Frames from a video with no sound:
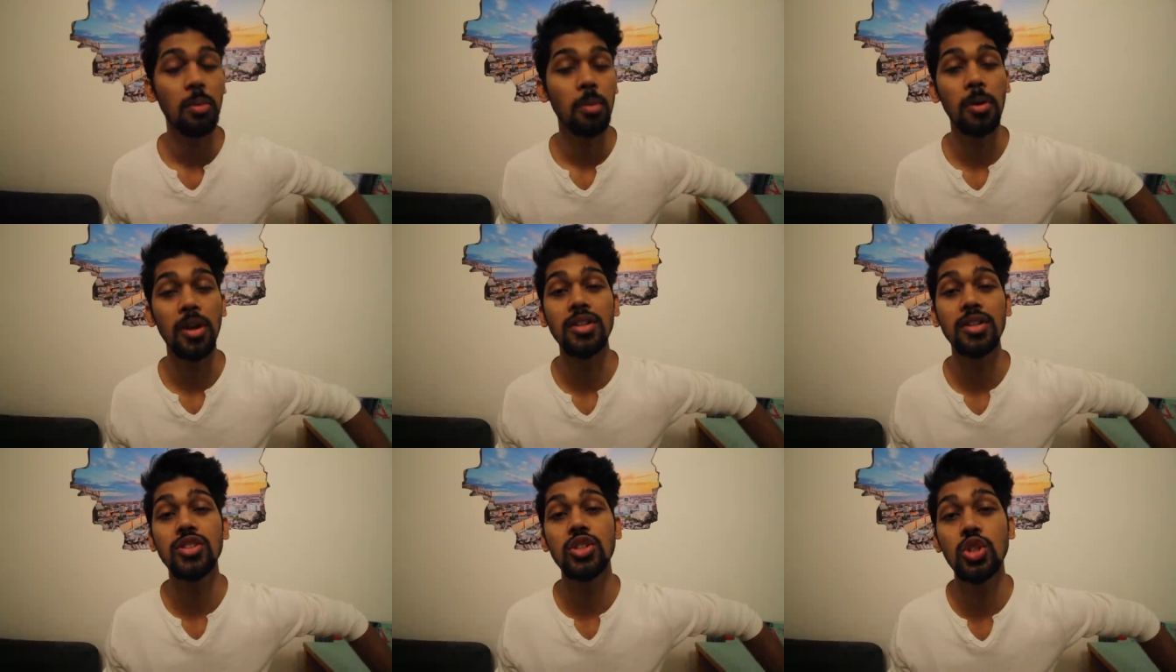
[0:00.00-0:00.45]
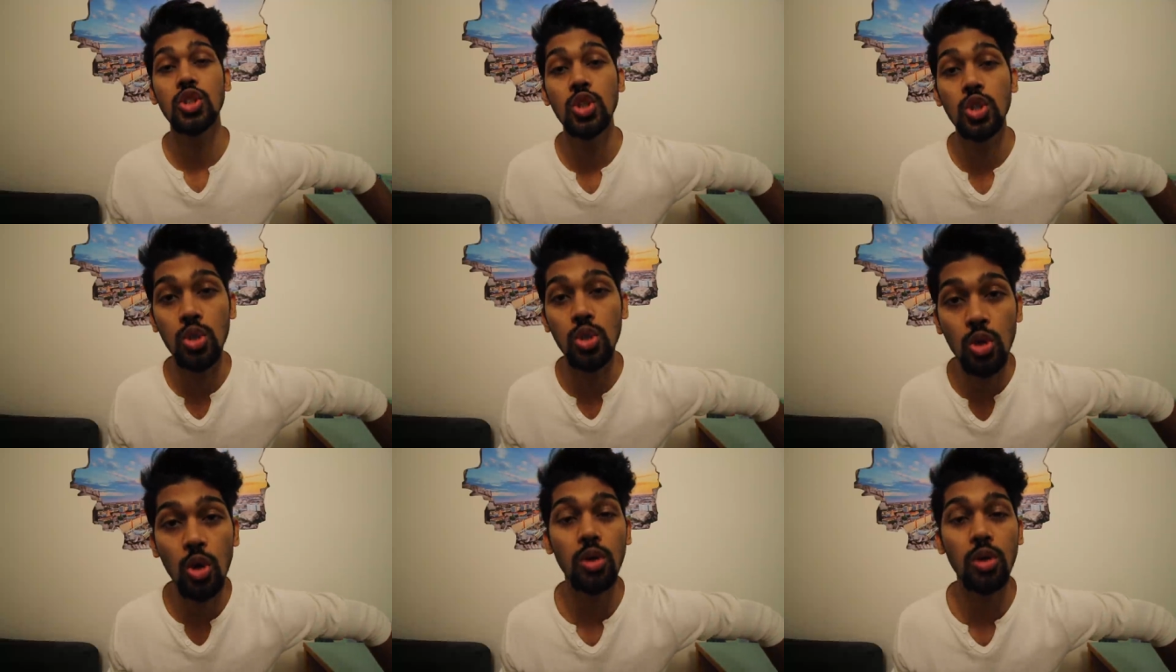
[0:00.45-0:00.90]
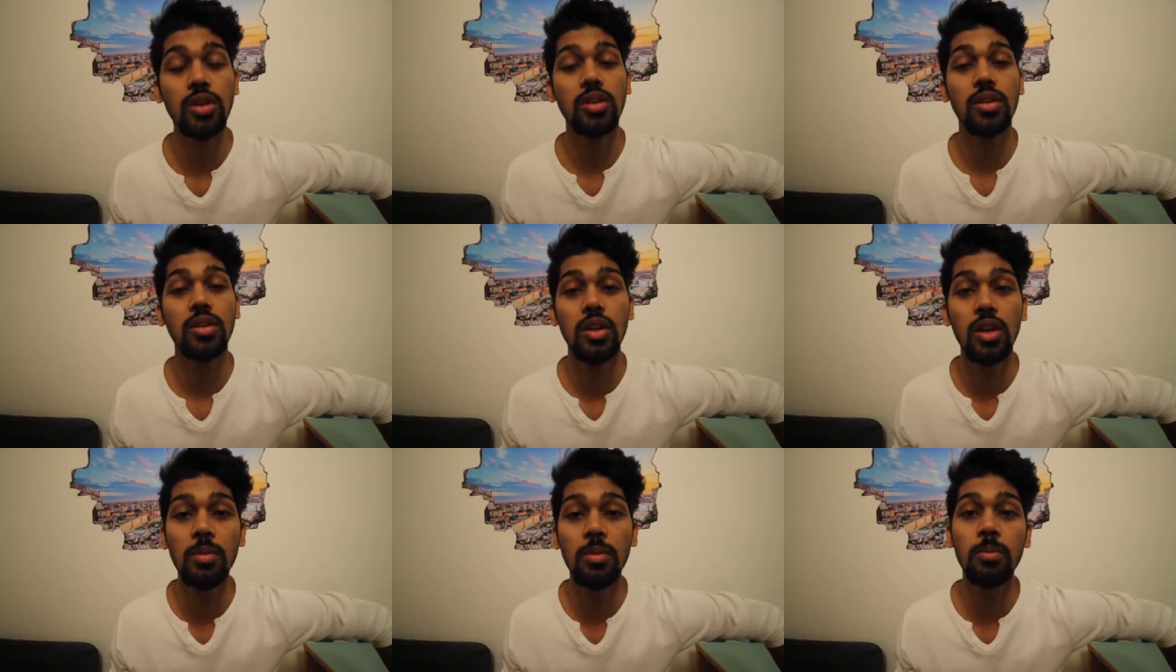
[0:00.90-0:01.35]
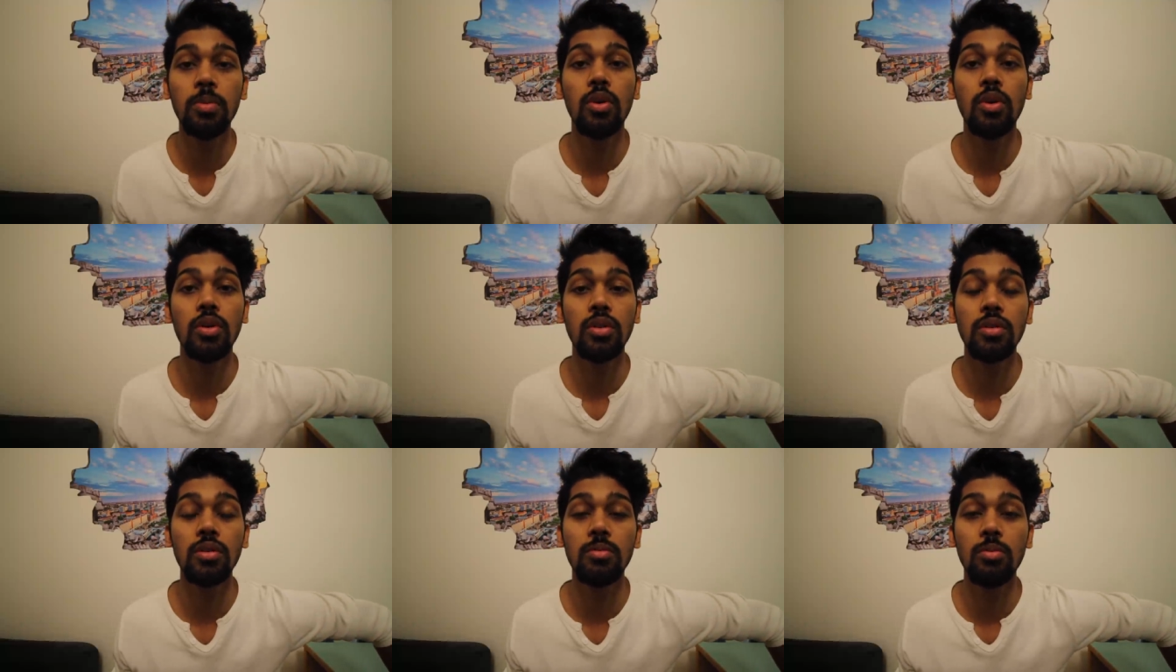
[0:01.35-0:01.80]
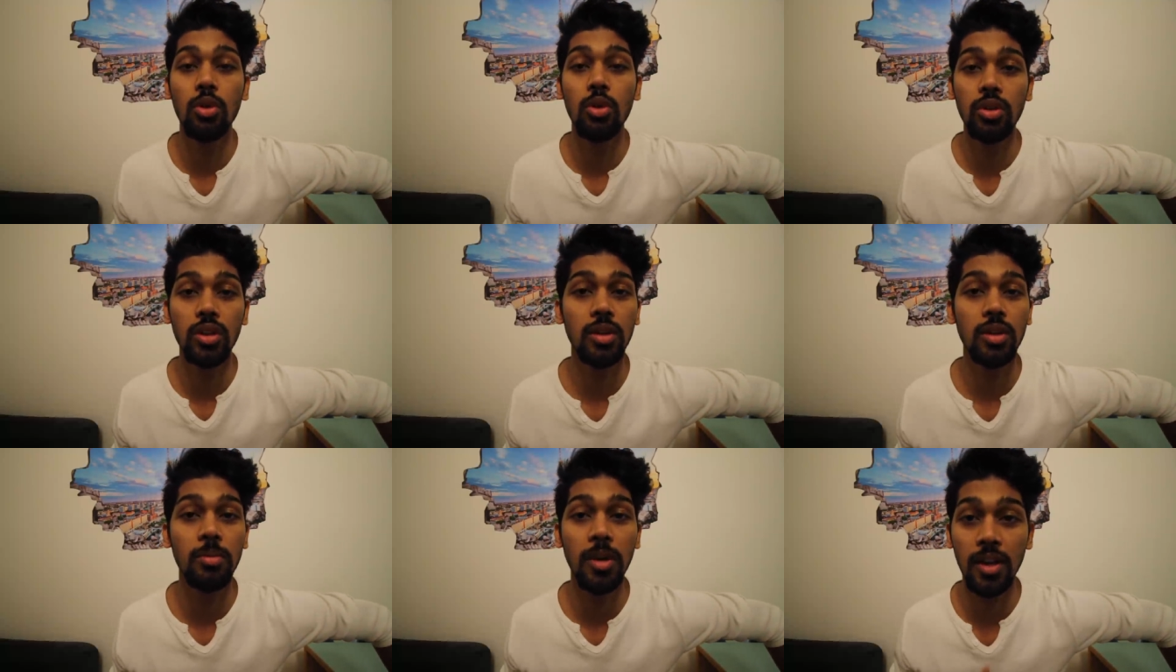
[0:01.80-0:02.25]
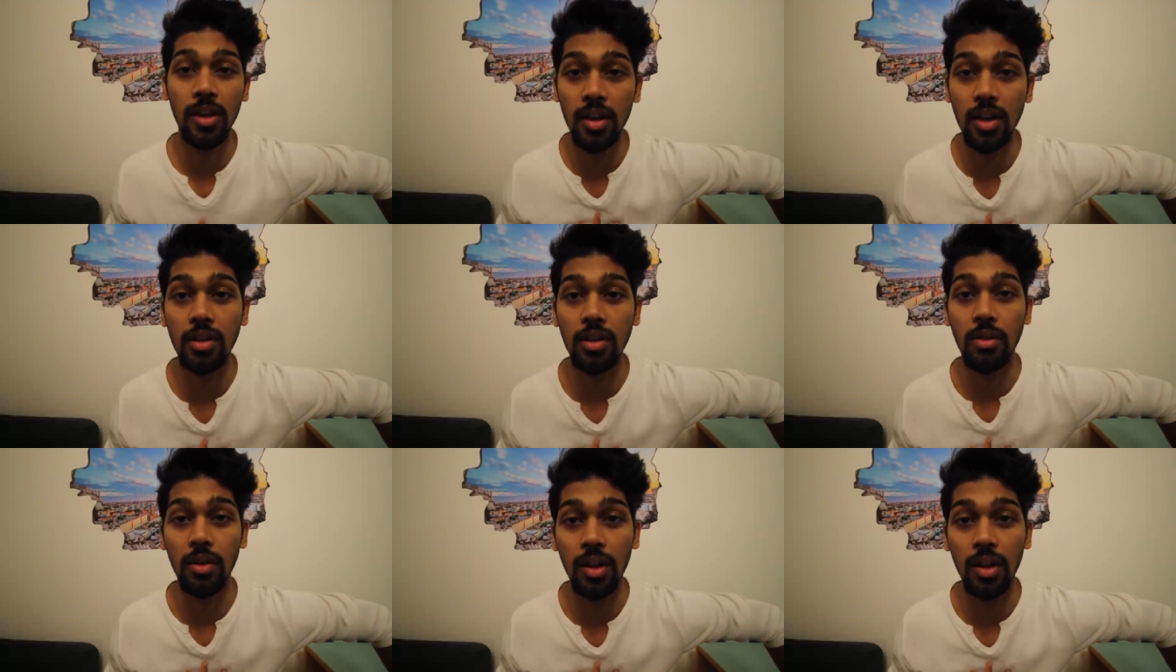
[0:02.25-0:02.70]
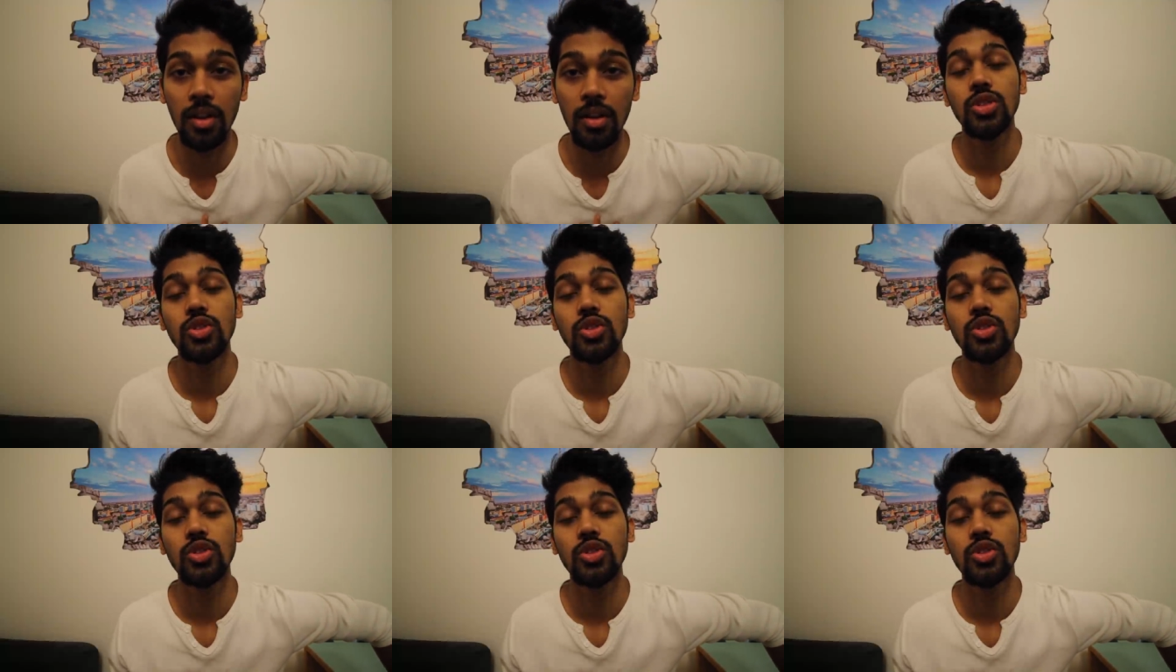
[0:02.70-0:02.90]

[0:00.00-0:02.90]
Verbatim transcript: but it's not important more than my country.